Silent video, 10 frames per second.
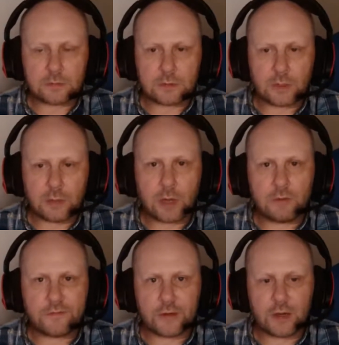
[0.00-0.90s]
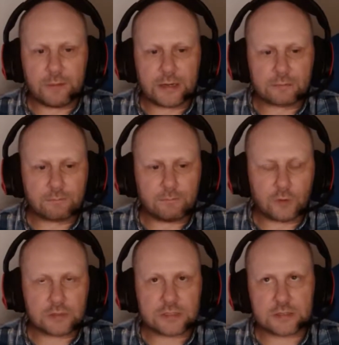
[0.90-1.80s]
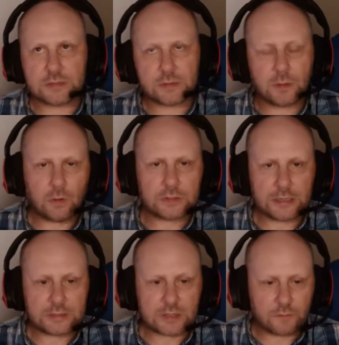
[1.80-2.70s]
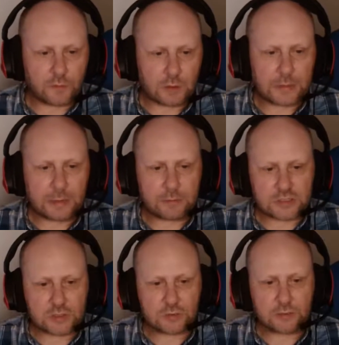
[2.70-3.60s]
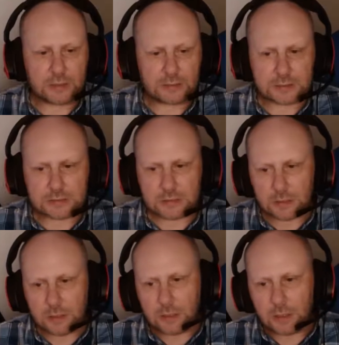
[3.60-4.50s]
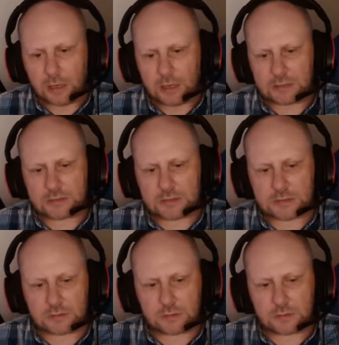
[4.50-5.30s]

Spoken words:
hopefully I'll be able to, once this lockdown's over, I'll be able to do that. And